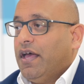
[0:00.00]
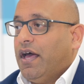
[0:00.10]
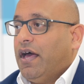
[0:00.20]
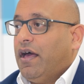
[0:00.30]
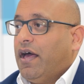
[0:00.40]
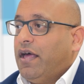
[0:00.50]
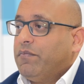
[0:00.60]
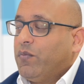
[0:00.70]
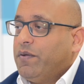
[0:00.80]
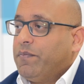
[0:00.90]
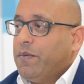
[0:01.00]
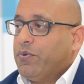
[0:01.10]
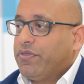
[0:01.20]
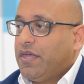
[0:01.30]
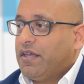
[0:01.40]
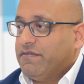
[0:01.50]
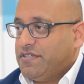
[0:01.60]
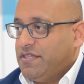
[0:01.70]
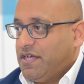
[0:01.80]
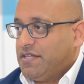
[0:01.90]
And when people think of
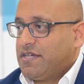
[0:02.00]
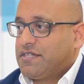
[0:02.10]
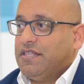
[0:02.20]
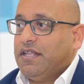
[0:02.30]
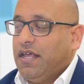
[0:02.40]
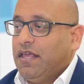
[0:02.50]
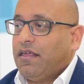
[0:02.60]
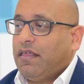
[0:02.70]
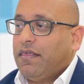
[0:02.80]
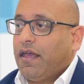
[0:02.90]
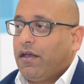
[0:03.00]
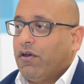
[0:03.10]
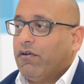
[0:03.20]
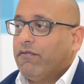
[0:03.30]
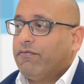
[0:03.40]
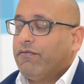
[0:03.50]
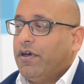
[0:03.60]
synthetics in the knee, they think of